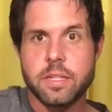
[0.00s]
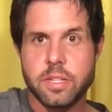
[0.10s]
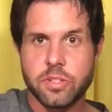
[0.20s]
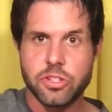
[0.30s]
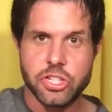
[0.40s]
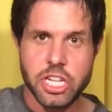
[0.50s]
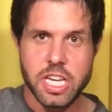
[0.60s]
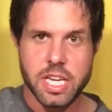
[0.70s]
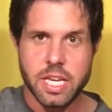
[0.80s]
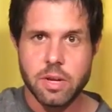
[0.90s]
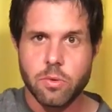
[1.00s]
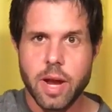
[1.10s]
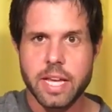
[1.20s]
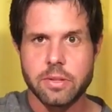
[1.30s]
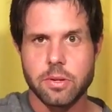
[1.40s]
to G,
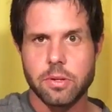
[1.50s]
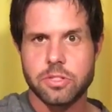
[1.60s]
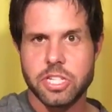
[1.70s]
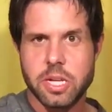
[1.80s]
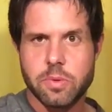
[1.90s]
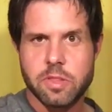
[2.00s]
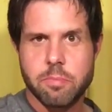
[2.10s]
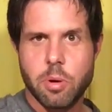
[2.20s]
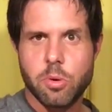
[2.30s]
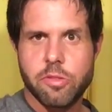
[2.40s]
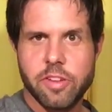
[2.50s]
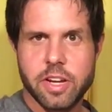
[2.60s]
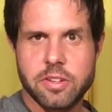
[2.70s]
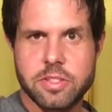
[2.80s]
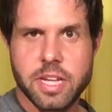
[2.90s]
regular old G, with both
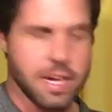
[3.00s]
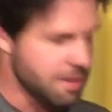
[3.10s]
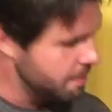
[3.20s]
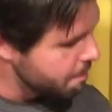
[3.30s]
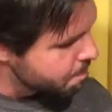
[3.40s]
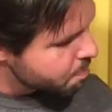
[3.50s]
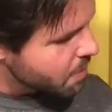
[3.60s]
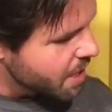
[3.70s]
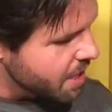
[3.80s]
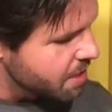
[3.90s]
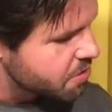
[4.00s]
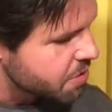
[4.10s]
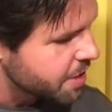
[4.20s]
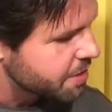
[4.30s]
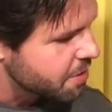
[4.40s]
fingers down. E
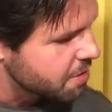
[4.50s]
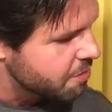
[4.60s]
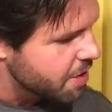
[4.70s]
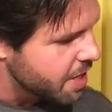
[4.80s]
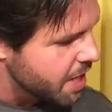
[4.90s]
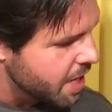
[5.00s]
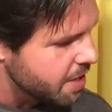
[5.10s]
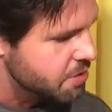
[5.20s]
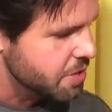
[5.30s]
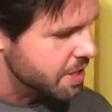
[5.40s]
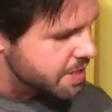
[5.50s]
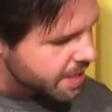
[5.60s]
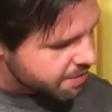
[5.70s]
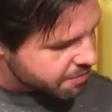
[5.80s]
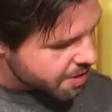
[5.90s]
string 3rd fret, A string
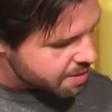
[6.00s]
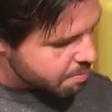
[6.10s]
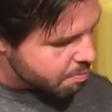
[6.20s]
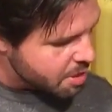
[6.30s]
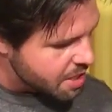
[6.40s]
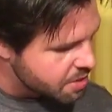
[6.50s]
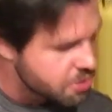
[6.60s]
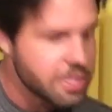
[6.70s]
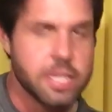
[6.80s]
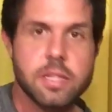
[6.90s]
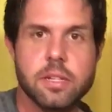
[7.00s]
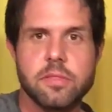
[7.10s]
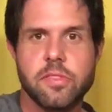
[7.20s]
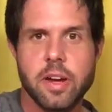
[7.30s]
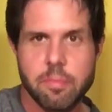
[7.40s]
2nd fret, B string
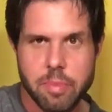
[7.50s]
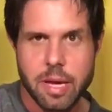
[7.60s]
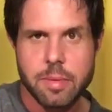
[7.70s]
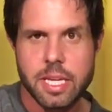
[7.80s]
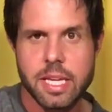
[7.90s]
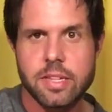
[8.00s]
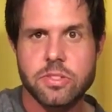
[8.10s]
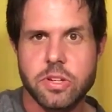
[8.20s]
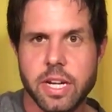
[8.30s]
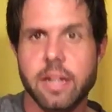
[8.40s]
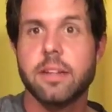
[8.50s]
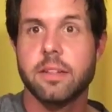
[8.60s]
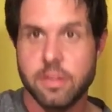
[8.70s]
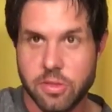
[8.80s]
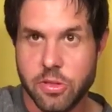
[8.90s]
3rd fret, baby E string
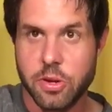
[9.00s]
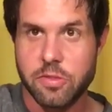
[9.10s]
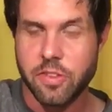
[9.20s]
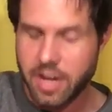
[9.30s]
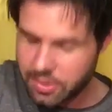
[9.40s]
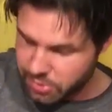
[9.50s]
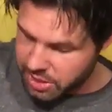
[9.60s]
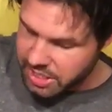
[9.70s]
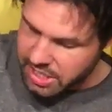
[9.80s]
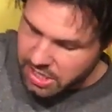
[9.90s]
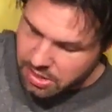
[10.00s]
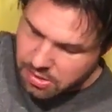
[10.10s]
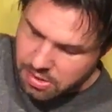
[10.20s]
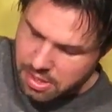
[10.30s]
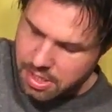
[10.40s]
3rd fret. And we're gonna
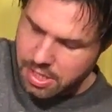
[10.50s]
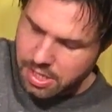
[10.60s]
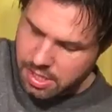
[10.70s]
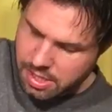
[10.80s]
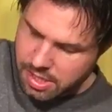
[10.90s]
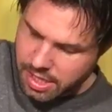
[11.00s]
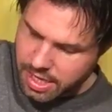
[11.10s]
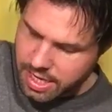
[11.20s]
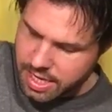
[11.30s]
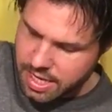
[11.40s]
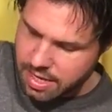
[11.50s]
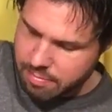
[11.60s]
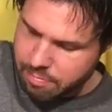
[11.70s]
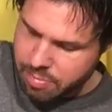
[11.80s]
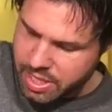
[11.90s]
go E,
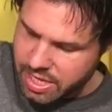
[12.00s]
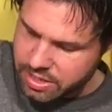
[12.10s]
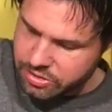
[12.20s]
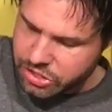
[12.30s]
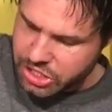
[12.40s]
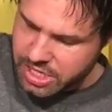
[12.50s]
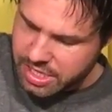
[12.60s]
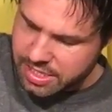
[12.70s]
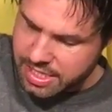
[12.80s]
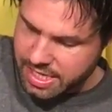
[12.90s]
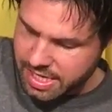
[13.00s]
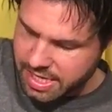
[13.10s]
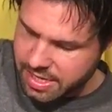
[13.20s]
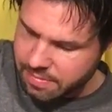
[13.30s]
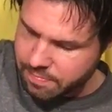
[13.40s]
B, G, D,